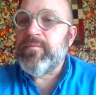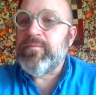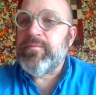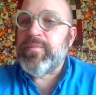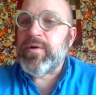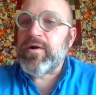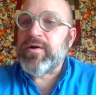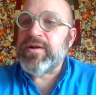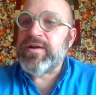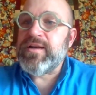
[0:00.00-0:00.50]

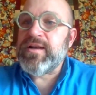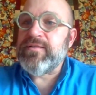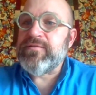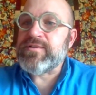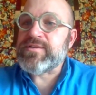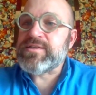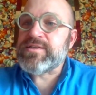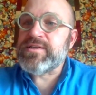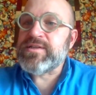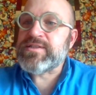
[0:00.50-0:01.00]
Barney
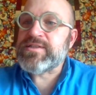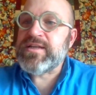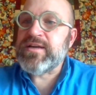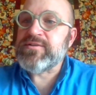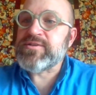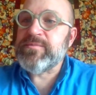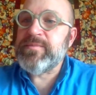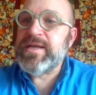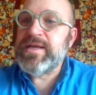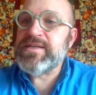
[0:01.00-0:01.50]
Davis, this
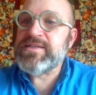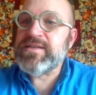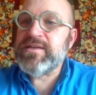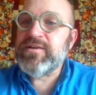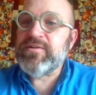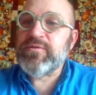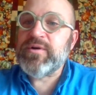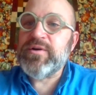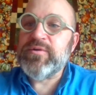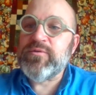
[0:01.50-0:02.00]
sounds
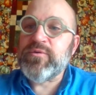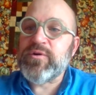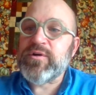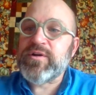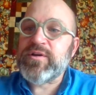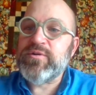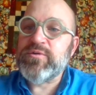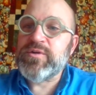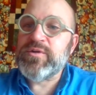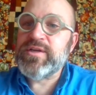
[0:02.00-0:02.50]
amazing. Great
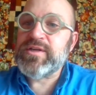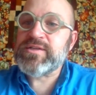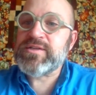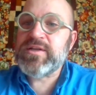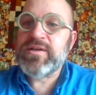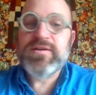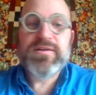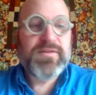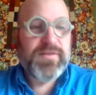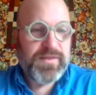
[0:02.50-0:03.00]
work, UDisc.
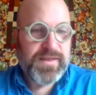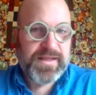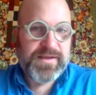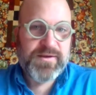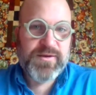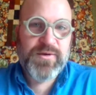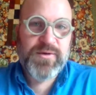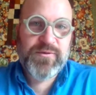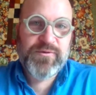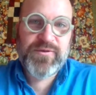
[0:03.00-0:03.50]

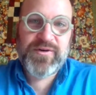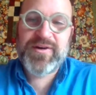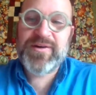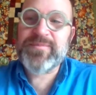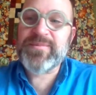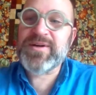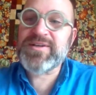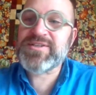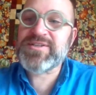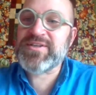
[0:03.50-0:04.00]
Thank you very
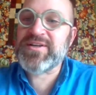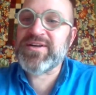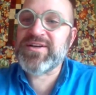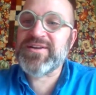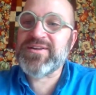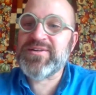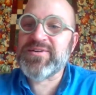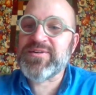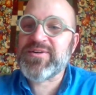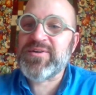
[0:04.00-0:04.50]
much.
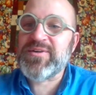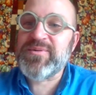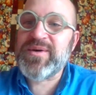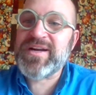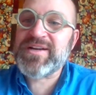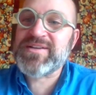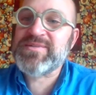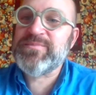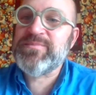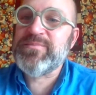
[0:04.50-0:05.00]
You're
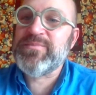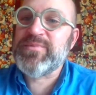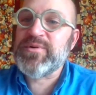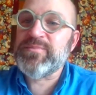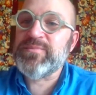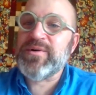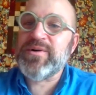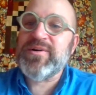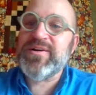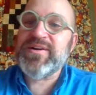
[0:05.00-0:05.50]
correct,
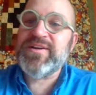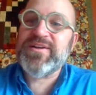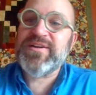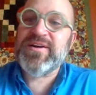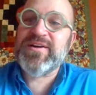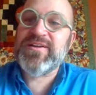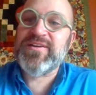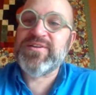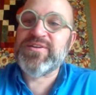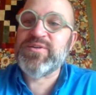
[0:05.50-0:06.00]
Barney.
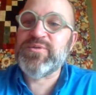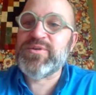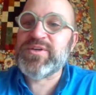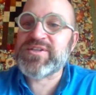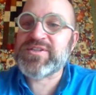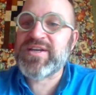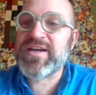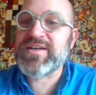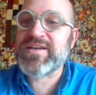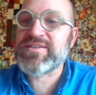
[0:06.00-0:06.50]
The
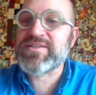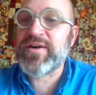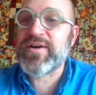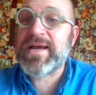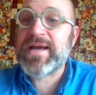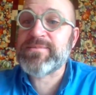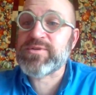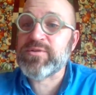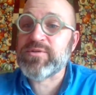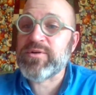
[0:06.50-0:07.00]
UDisc guys are
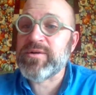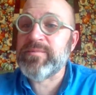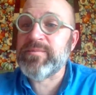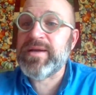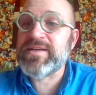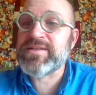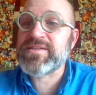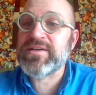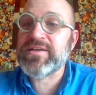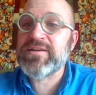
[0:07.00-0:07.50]
absolutely
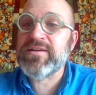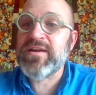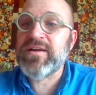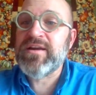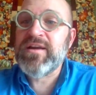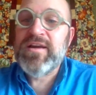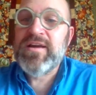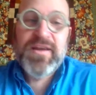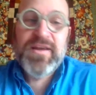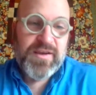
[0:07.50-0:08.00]
amazing.
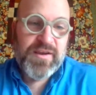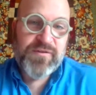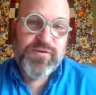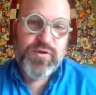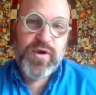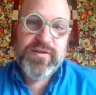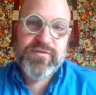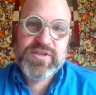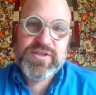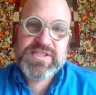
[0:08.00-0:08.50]
If
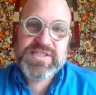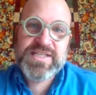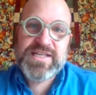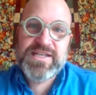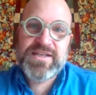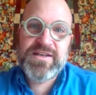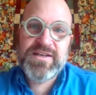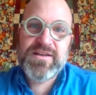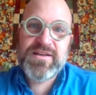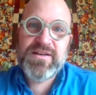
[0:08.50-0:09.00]
you haven't
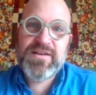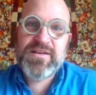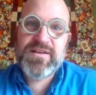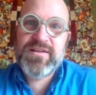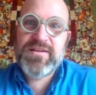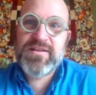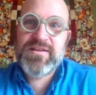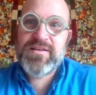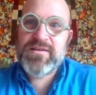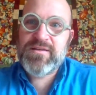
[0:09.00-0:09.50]
seen,
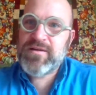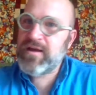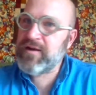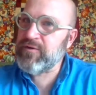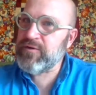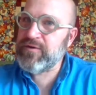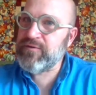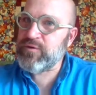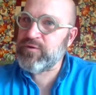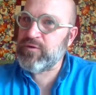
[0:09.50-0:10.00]
I
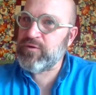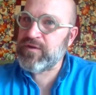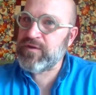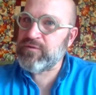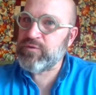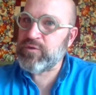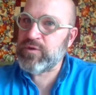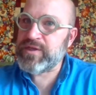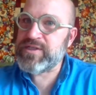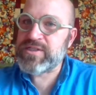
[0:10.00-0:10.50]
don't even know if
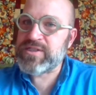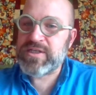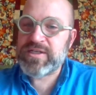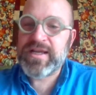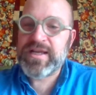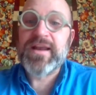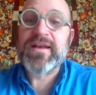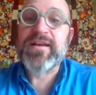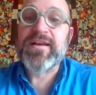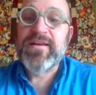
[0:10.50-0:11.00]
they've released it
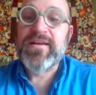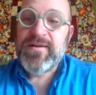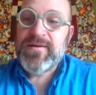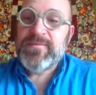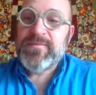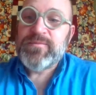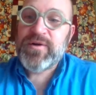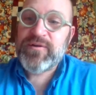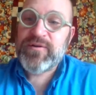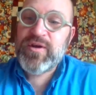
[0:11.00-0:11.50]
yet,
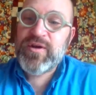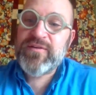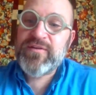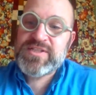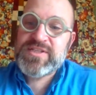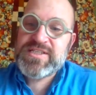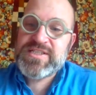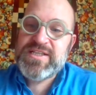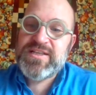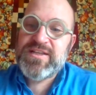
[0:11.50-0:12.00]
but if you
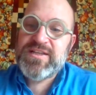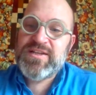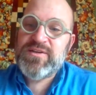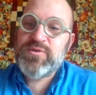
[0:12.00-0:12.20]
haven't seen the